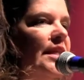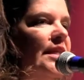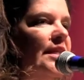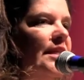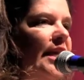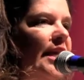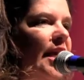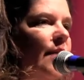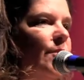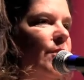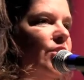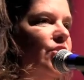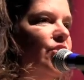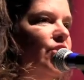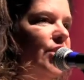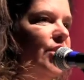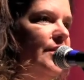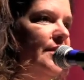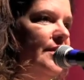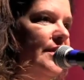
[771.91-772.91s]
and
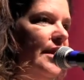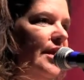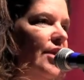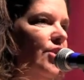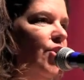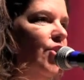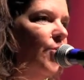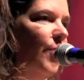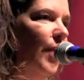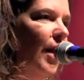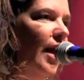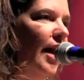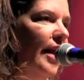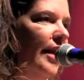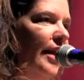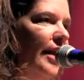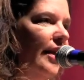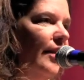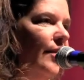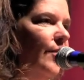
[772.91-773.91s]
damages in your
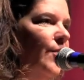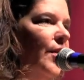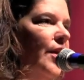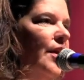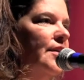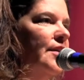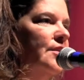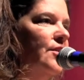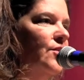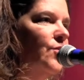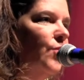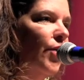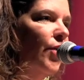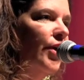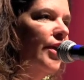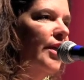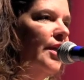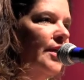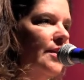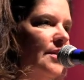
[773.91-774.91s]
body because this
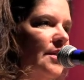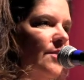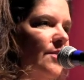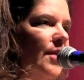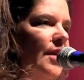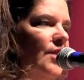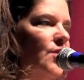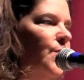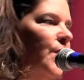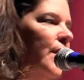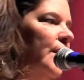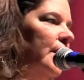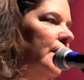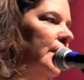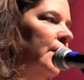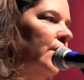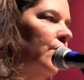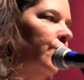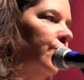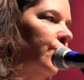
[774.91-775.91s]
organism has been
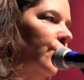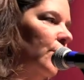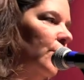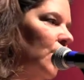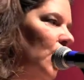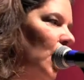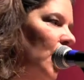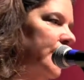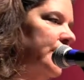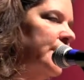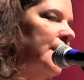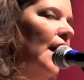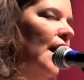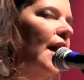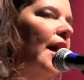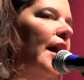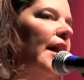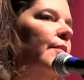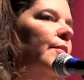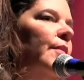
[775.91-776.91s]
in here for a long
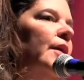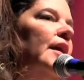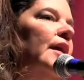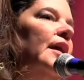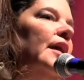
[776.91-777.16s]
time.